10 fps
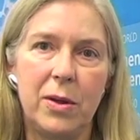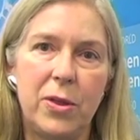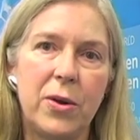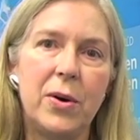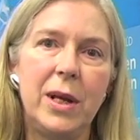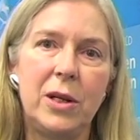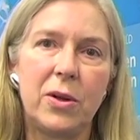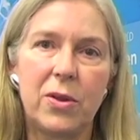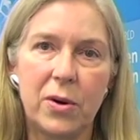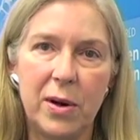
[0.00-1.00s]
30
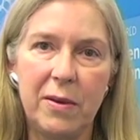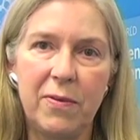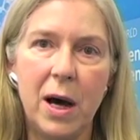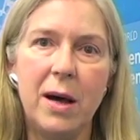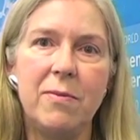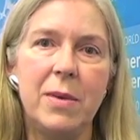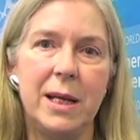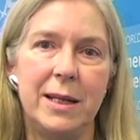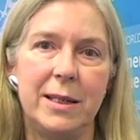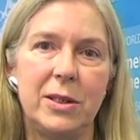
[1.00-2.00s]
to 35
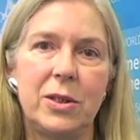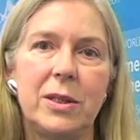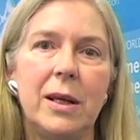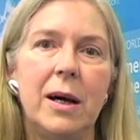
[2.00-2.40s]
minutes